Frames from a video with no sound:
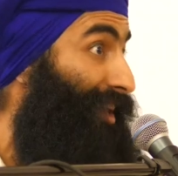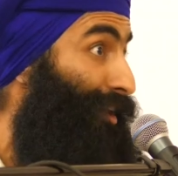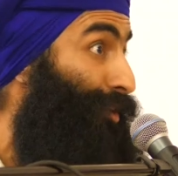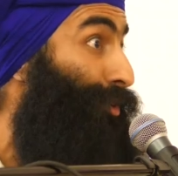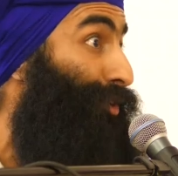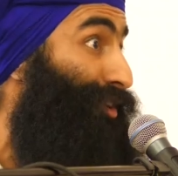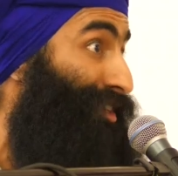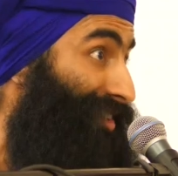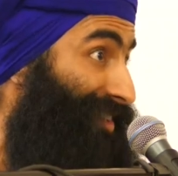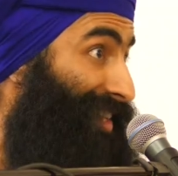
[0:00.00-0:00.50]

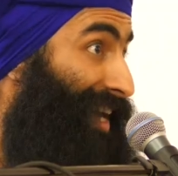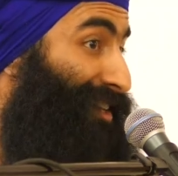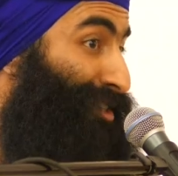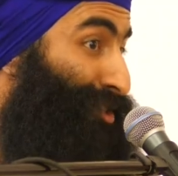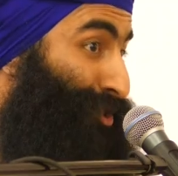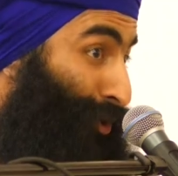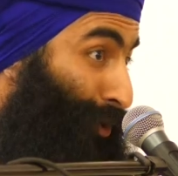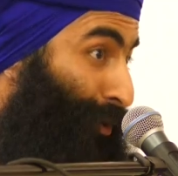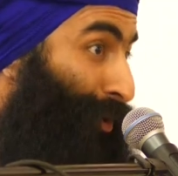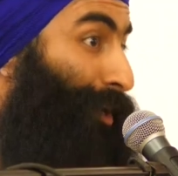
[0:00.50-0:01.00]
looked at that
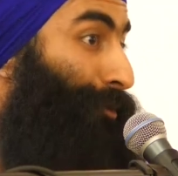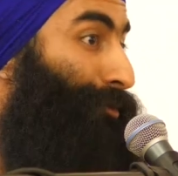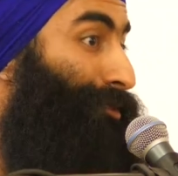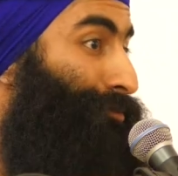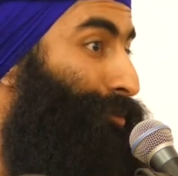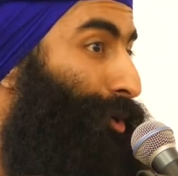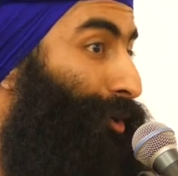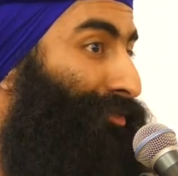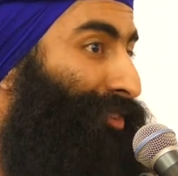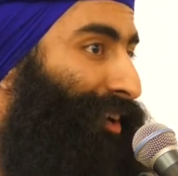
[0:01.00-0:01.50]
sword, it was
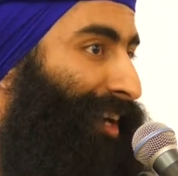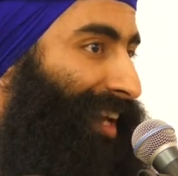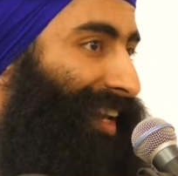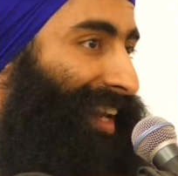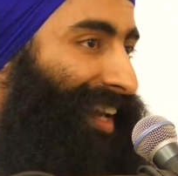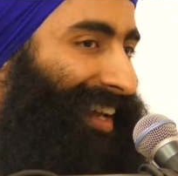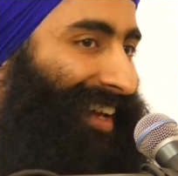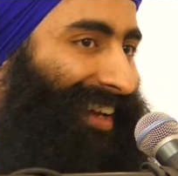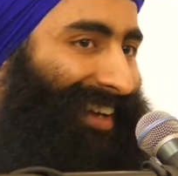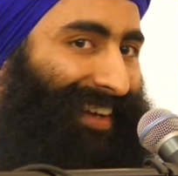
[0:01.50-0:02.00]
more
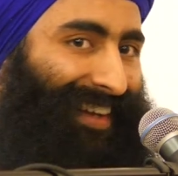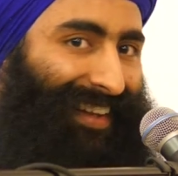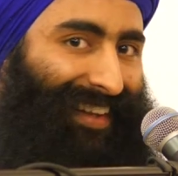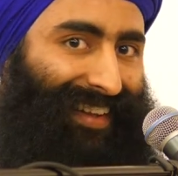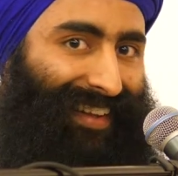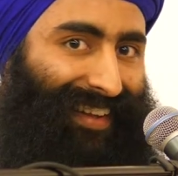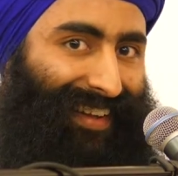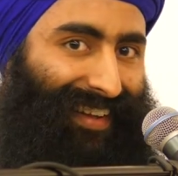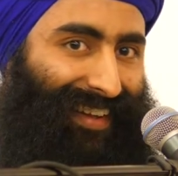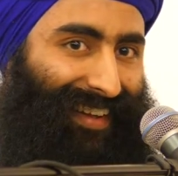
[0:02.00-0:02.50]
frightening?
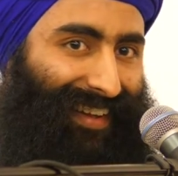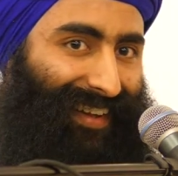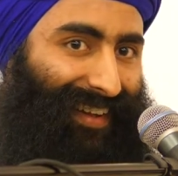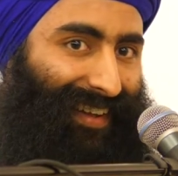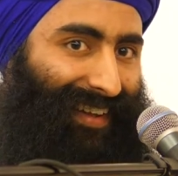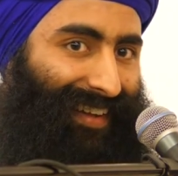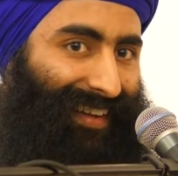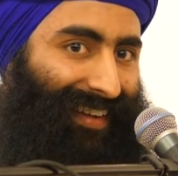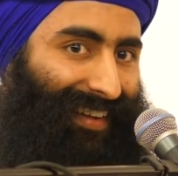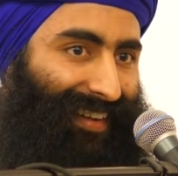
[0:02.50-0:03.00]

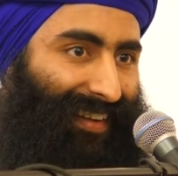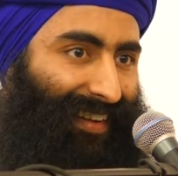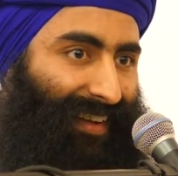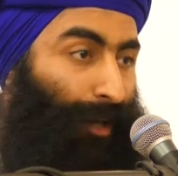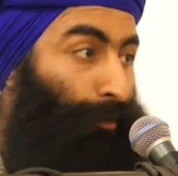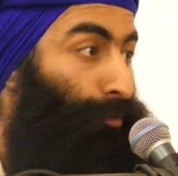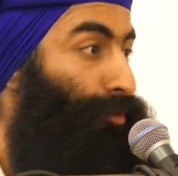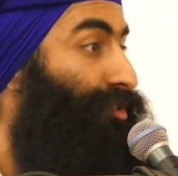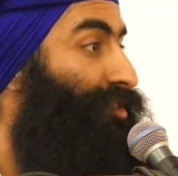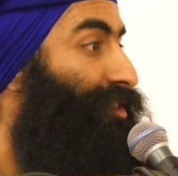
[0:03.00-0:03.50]

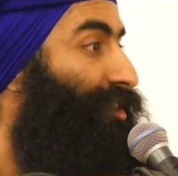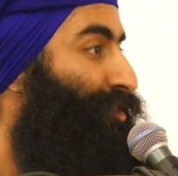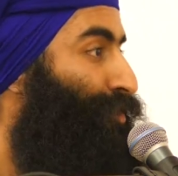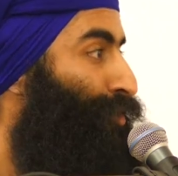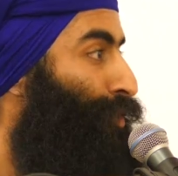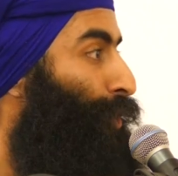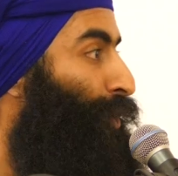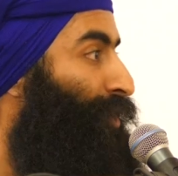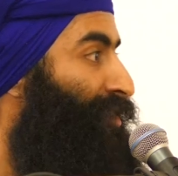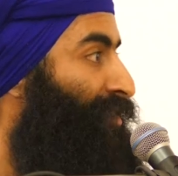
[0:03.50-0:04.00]
It was the
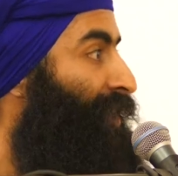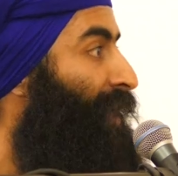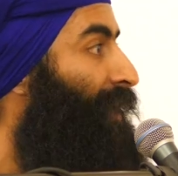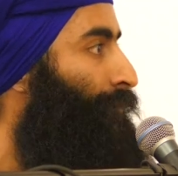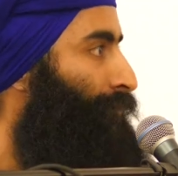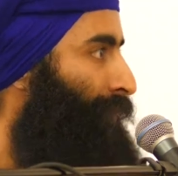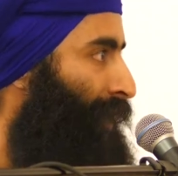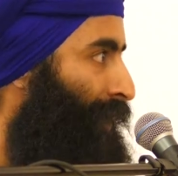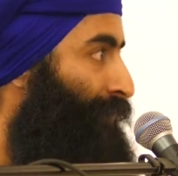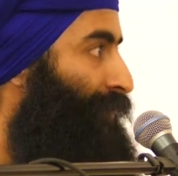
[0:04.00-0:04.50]
sword
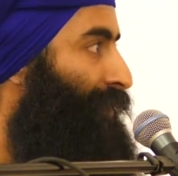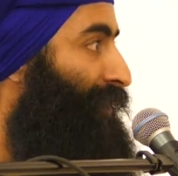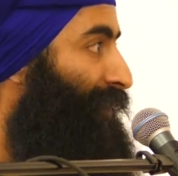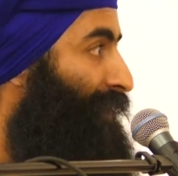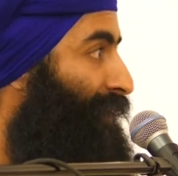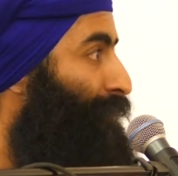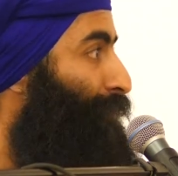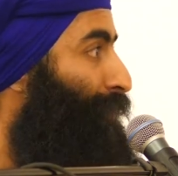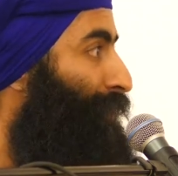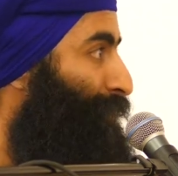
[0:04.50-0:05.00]
saying, Main
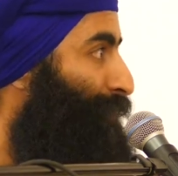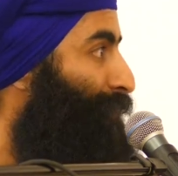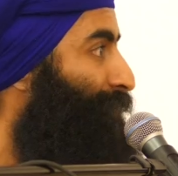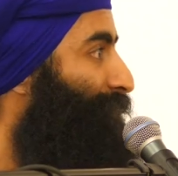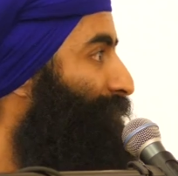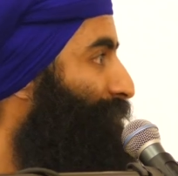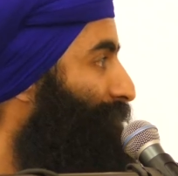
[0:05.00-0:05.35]
vadna tuanu.